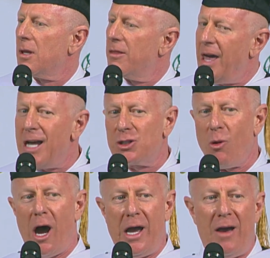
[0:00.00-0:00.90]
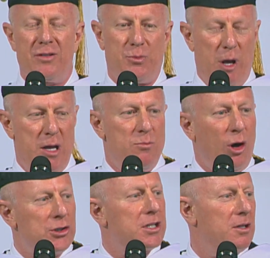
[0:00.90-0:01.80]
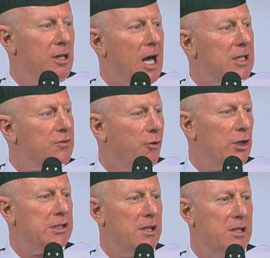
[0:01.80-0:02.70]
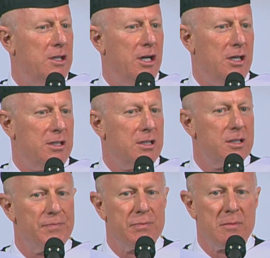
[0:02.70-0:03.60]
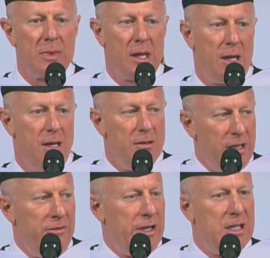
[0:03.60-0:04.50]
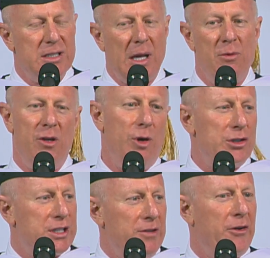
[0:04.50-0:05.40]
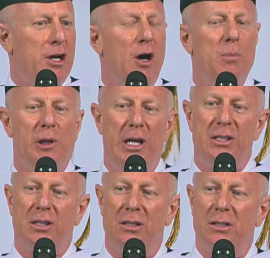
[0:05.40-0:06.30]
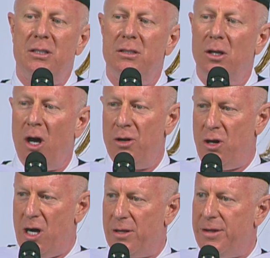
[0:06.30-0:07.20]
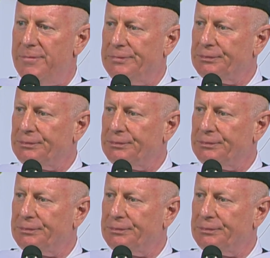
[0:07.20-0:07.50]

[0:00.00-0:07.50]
That's why I've spent most of the last 14 years living in some of the most difficult places on earth.